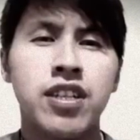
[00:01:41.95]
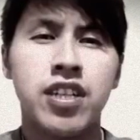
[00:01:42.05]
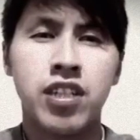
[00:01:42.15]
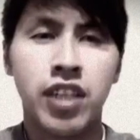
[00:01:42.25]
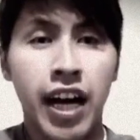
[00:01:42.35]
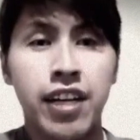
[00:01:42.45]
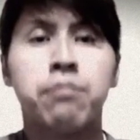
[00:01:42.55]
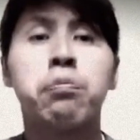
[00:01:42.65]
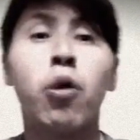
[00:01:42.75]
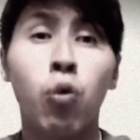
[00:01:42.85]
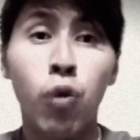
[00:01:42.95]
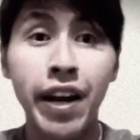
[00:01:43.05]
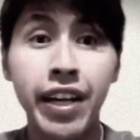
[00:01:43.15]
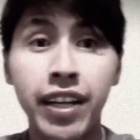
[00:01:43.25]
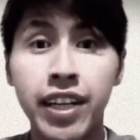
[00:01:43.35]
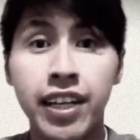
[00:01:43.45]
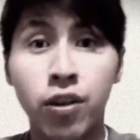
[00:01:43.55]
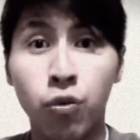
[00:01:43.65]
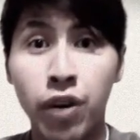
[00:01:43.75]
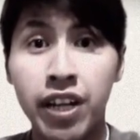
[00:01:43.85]
It's kind of poetic in
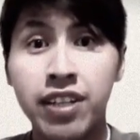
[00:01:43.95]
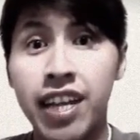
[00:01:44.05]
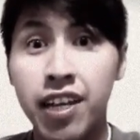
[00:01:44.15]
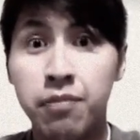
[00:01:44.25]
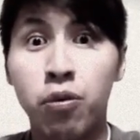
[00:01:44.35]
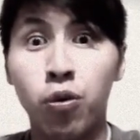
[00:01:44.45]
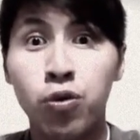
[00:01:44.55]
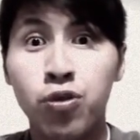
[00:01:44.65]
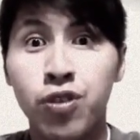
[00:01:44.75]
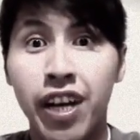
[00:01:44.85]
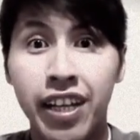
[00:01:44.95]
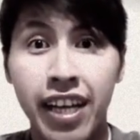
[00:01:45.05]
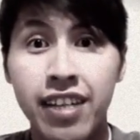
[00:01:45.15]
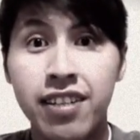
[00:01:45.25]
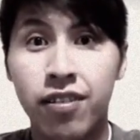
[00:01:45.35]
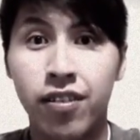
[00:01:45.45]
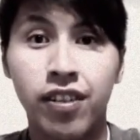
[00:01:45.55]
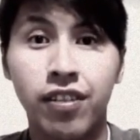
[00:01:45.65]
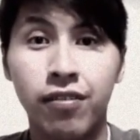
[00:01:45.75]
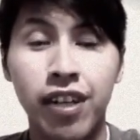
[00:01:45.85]
a way, dene poetry, I guess,
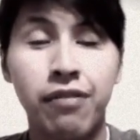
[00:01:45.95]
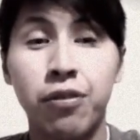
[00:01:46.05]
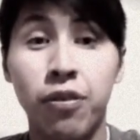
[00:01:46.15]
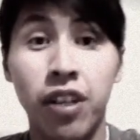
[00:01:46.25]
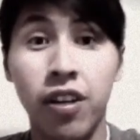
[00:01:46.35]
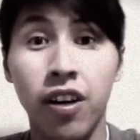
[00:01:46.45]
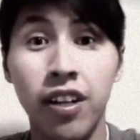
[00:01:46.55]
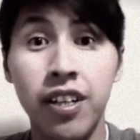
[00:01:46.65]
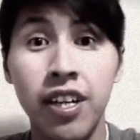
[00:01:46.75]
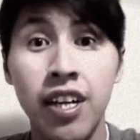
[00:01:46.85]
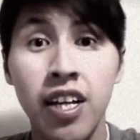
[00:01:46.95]
or whatever you want to call it.